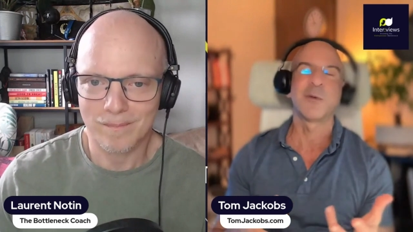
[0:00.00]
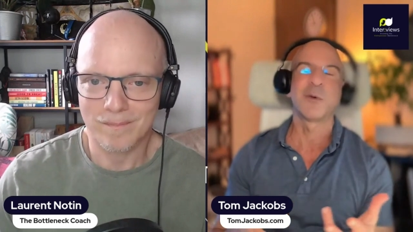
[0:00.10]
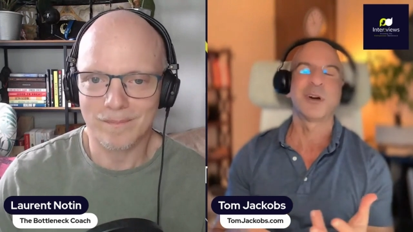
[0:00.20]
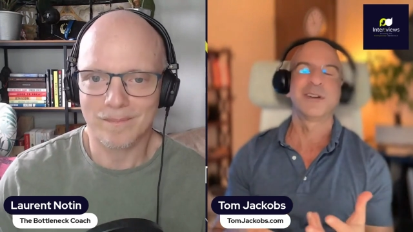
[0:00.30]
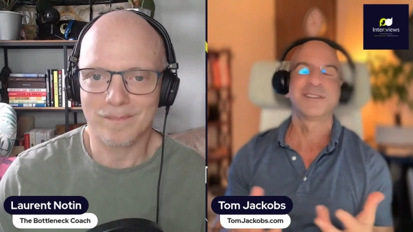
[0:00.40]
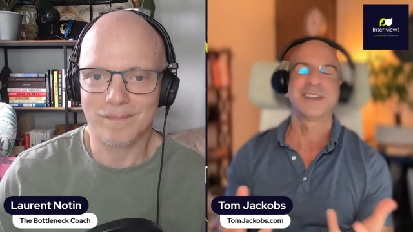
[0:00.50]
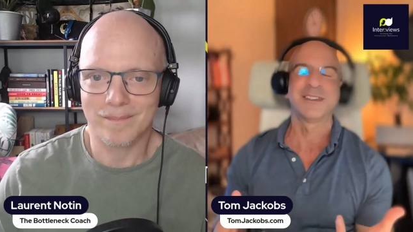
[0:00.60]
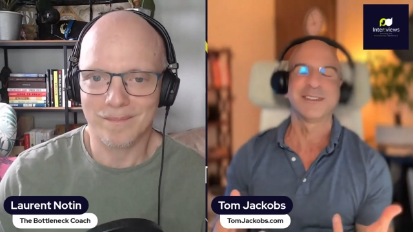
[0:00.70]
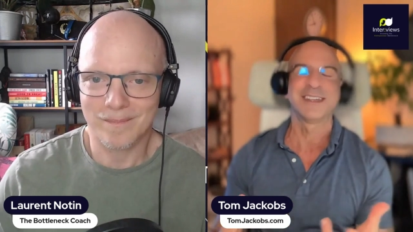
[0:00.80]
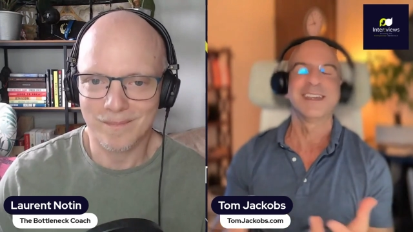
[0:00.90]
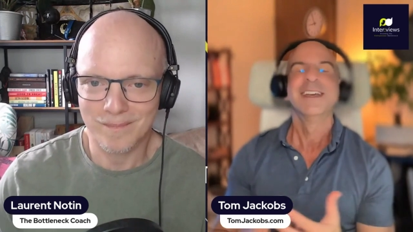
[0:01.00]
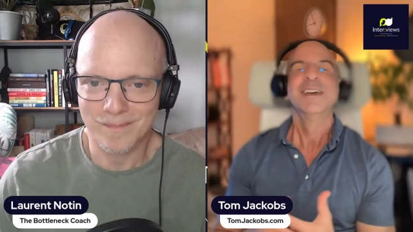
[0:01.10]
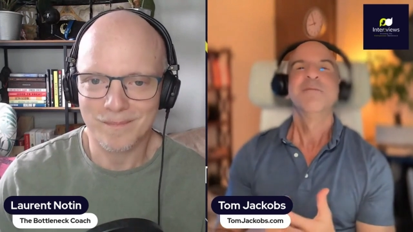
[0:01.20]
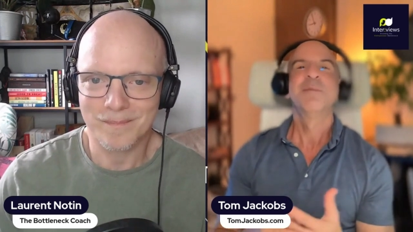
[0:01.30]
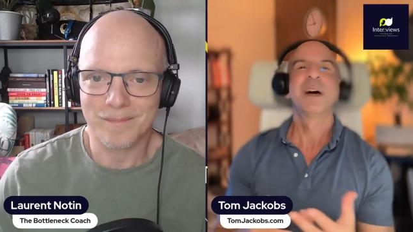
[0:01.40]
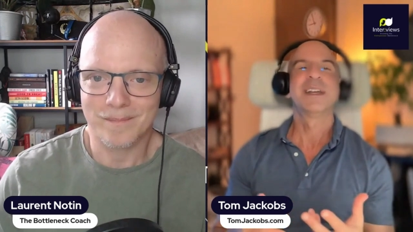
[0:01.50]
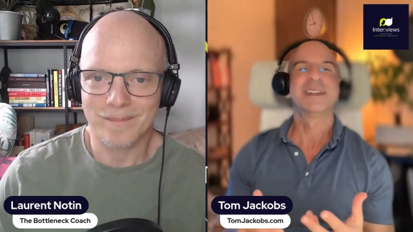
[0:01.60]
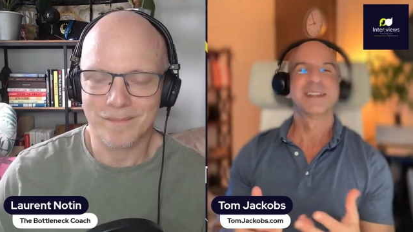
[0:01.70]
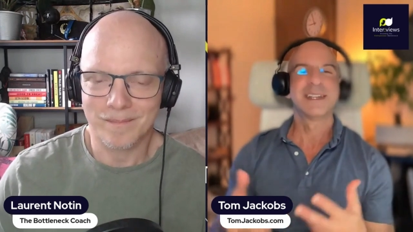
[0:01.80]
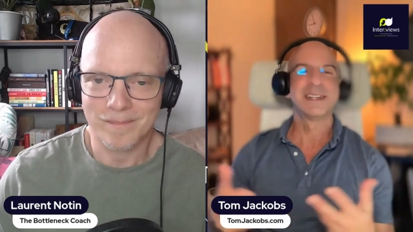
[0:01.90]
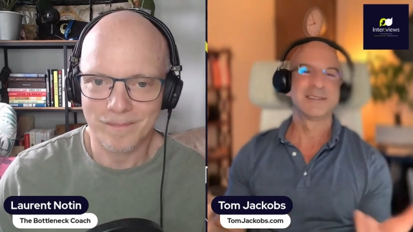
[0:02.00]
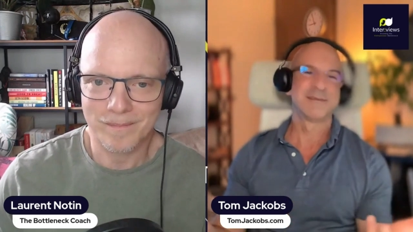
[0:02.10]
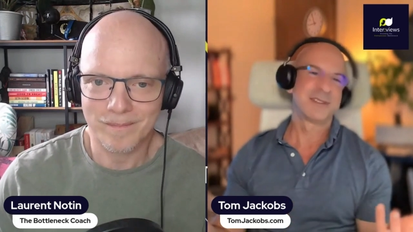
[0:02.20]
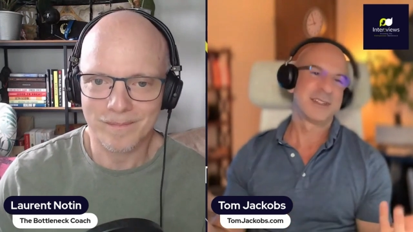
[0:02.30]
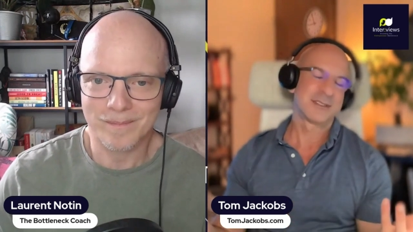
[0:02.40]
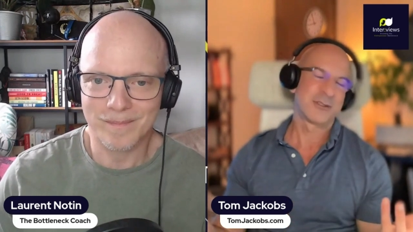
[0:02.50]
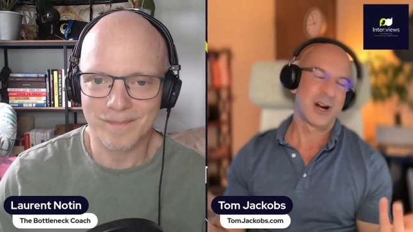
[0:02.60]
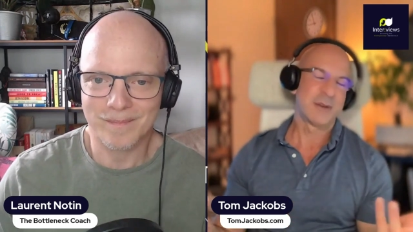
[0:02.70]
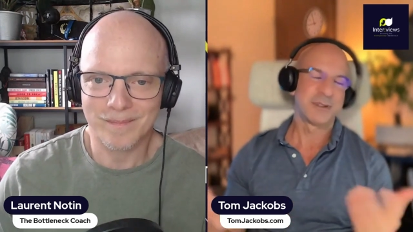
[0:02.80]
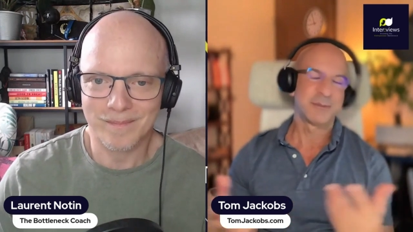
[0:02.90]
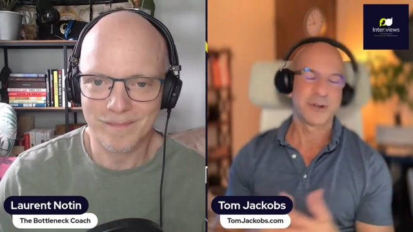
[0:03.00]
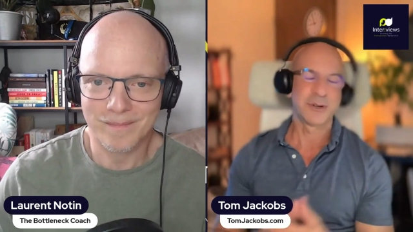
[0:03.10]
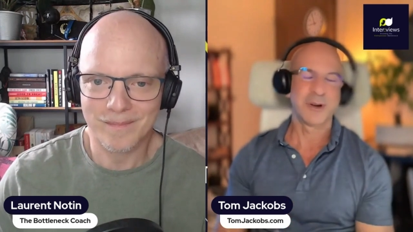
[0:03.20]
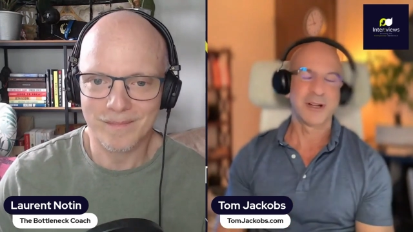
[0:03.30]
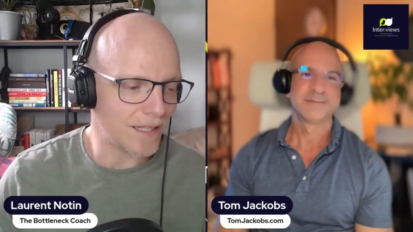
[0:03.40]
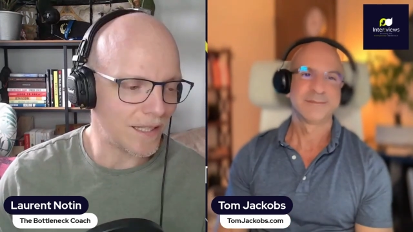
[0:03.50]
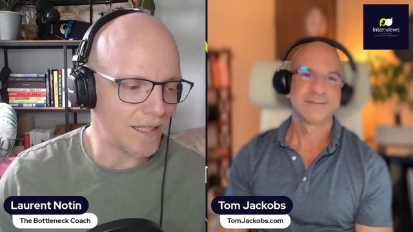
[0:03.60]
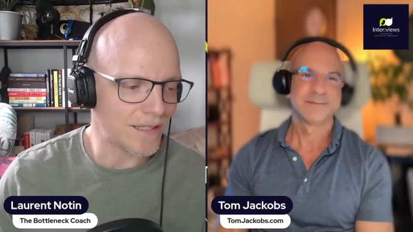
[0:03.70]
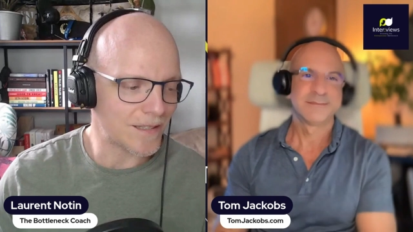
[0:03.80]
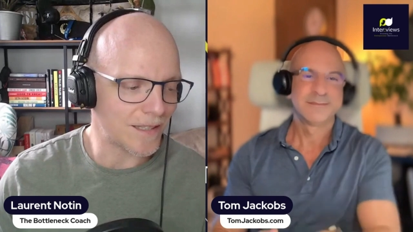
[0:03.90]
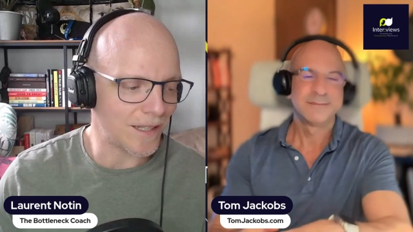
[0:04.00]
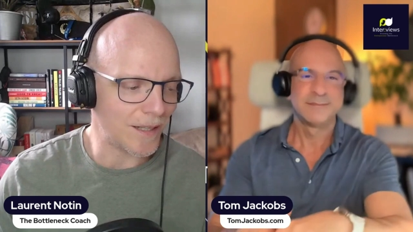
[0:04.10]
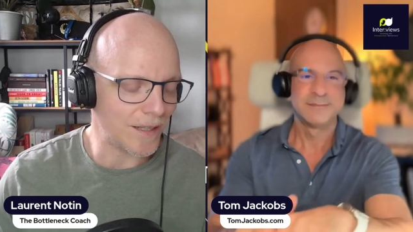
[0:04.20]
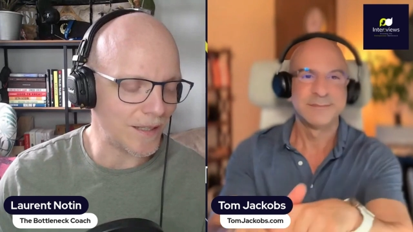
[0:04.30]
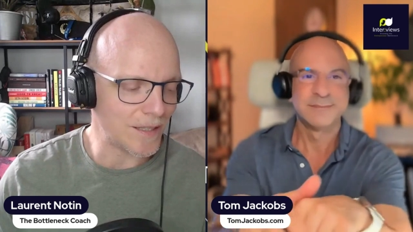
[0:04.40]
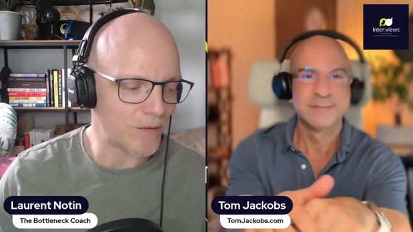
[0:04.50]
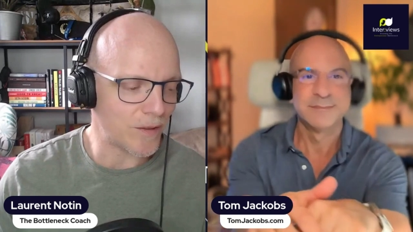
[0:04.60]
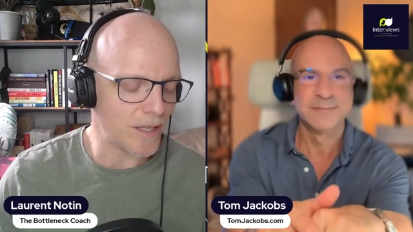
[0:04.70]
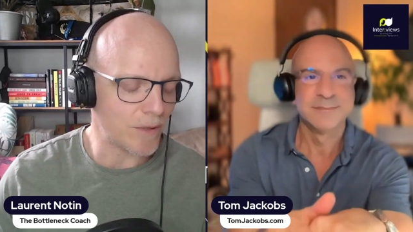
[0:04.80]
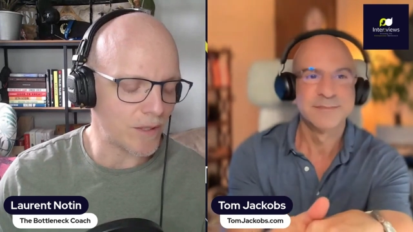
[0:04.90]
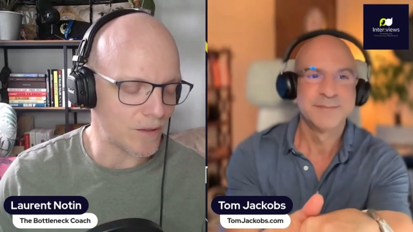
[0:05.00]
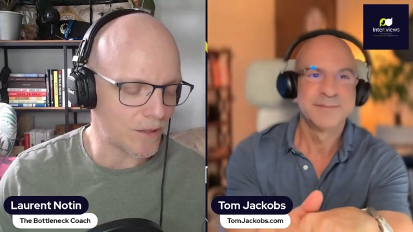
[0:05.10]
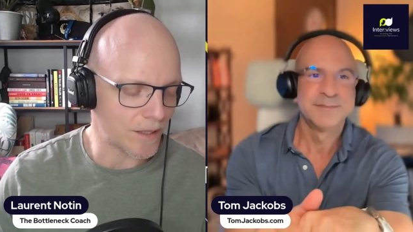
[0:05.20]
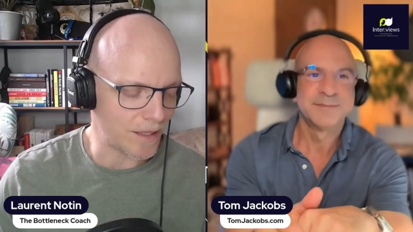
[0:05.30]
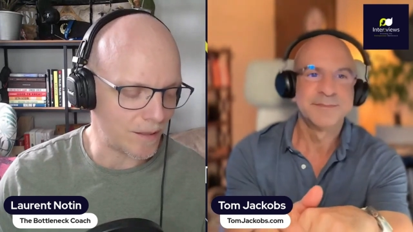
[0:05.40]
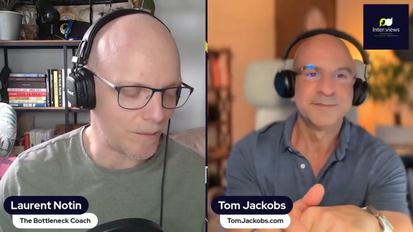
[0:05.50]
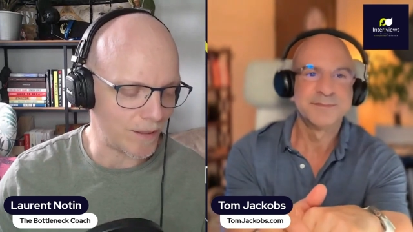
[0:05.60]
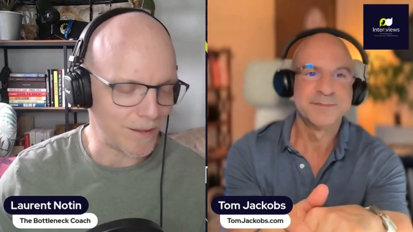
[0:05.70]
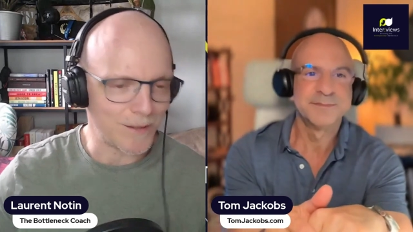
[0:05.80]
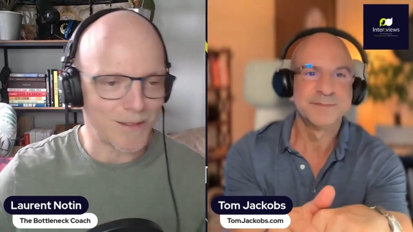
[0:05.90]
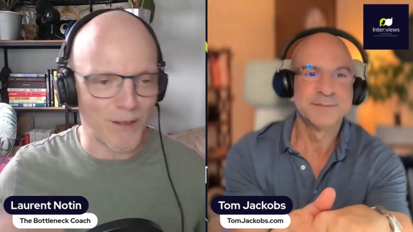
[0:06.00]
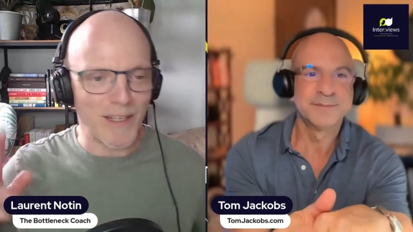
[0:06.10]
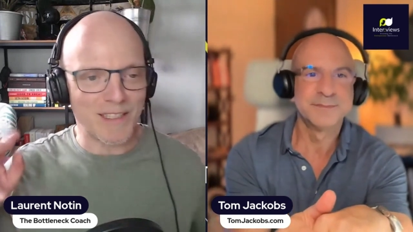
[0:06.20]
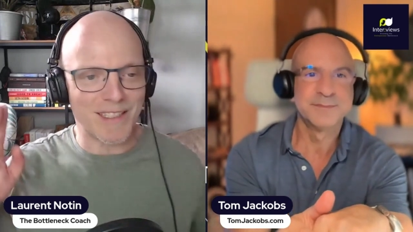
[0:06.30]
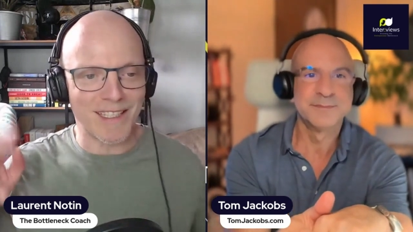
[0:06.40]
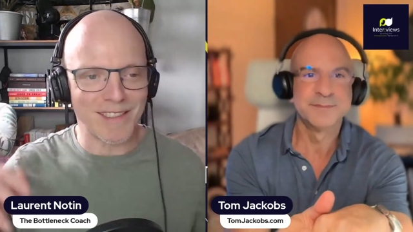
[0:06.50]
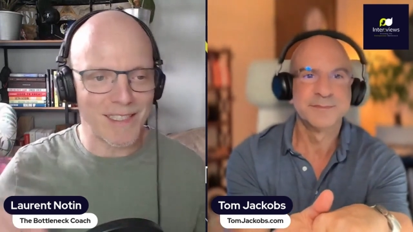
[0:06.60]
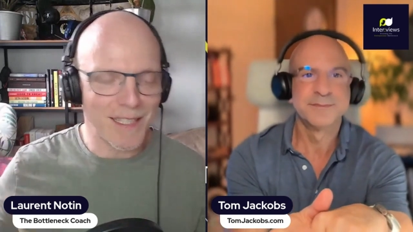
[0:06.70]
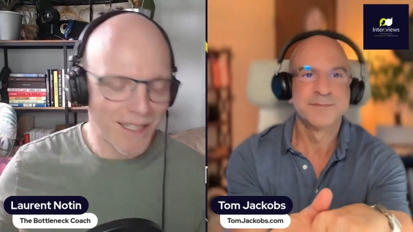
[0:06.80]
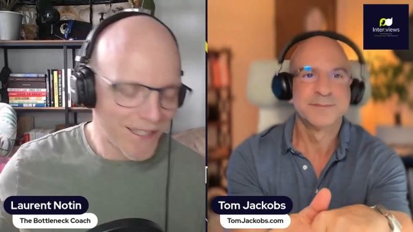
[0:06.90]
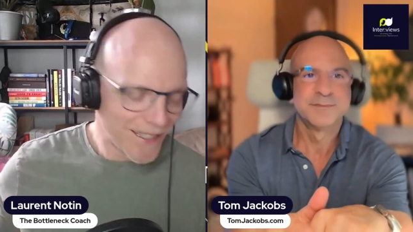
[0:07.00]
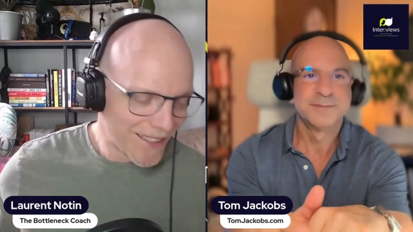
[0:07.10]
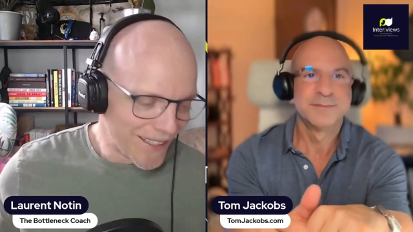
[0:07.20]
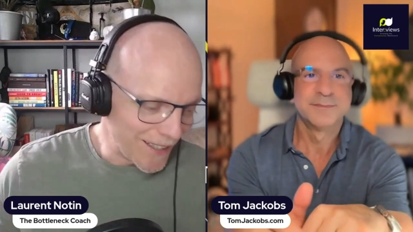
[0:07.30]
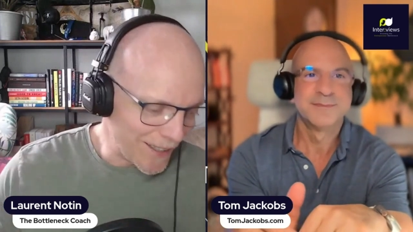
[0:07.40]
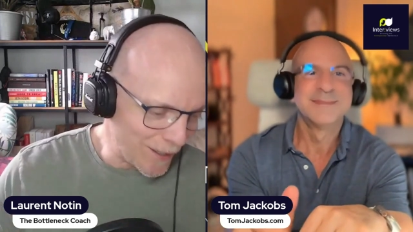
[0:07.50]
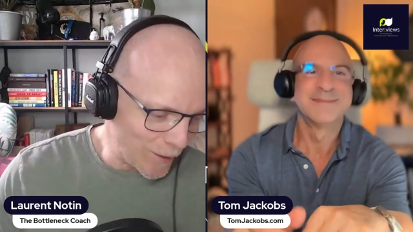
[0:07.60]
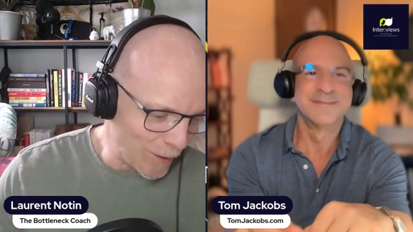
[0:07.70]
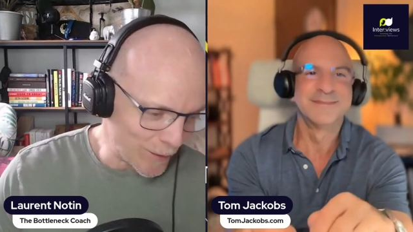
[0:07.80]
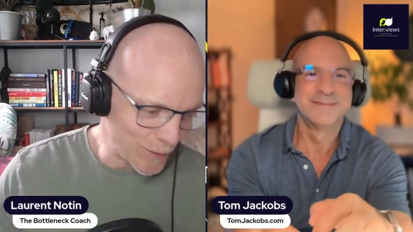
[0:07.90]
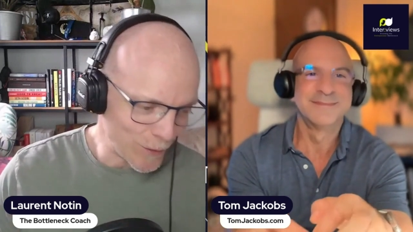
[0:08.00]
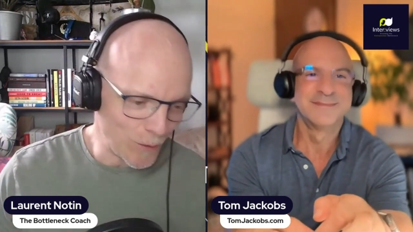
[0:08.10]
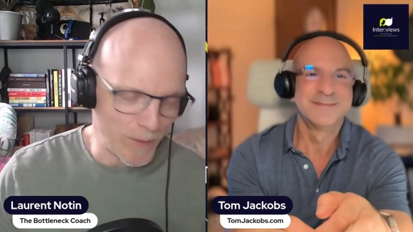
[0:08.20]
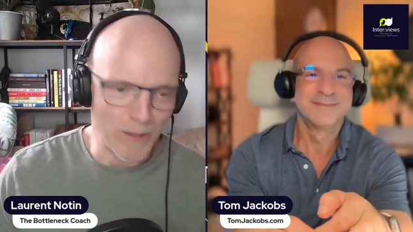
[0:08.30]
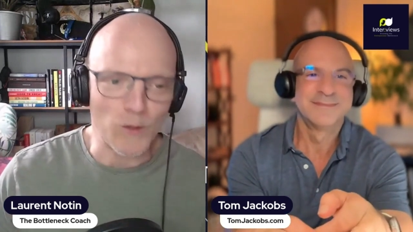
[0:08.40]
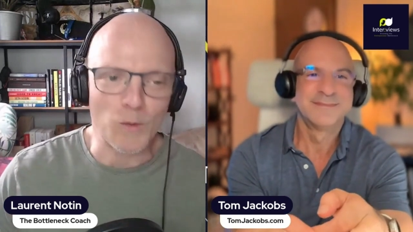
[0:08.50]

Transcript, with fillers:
Speaker 1: word salesy, but it describes
Speaker 2: it pretty well it's uh, it's funny what you're talking about, just sounding salesy, uh, you know, being too